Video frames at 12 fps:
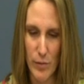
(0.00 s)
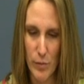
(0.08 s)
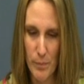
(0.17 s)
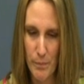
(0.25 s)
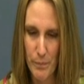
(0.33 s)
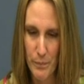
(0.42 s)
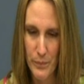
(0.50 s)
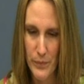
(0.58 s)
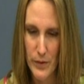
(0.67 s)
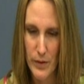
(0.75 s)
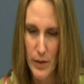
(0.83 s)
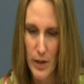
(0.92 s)
is.
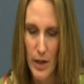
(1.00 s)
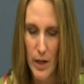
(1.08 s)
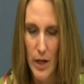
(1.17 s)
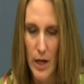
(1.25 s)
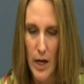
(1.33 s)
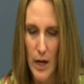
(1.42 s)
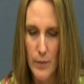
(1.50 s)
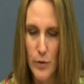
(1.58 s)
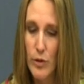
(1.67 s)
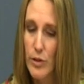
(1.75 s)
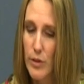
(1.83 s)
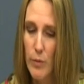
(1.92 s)

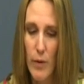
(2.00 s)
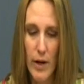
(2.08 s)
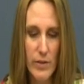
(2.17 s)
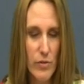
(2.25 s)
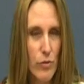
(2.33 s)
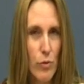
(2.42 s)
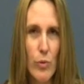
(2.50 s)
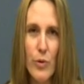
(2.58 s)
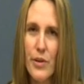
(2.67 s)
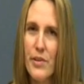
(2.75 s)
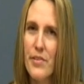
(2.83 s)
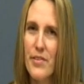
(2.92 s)
You're going to want
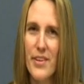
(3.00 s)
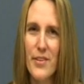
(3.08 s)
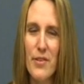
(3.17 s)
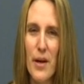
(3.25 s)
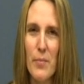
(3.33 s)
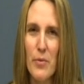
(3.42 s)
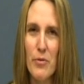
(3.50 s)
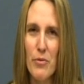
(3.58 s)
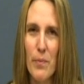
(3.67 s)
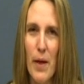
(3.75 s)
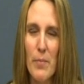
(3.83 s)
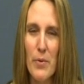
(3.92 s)
stories and examples
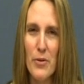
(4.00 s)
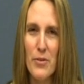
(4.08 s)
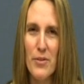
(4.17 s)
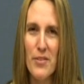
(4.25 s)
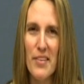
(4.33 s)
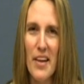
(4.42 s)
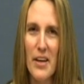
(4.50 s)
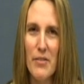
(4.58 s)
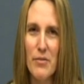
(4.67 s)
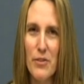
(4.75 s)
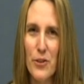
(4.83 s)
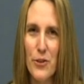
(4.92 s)
from that person's
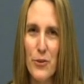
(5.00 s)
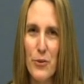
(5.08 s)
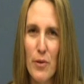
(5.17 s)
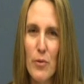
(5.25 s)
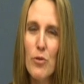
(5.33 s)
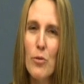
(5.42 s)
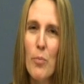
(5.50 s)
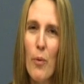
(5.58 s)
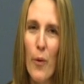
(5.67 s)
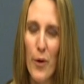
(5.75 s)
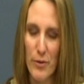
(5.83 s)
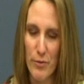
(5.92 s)
life to use as
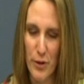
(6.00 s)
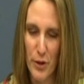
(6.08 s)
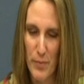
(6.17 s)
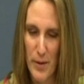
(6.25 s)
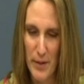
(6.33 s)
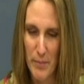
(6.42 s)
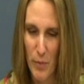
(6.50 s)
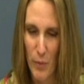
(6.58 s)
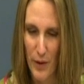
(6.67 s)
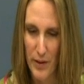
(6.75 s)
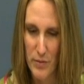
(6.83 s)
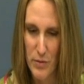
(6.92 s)
support for your main
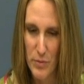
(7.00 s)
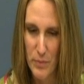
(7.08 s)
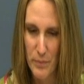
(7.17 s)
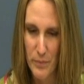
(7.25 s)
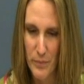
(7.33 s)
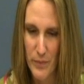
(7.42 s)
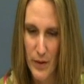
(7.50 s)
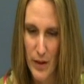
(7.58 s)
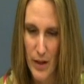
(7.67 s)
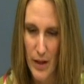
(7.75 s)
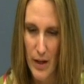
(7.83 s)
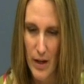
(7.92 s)
points.
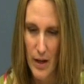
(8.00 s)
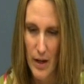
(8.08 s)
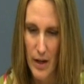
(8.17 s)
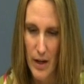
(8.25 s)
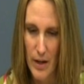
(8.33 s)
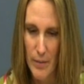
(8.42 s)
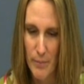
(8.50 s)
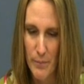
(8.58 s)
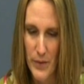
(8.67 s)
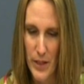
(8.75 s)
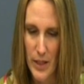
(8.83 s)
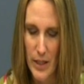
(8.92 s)
Talk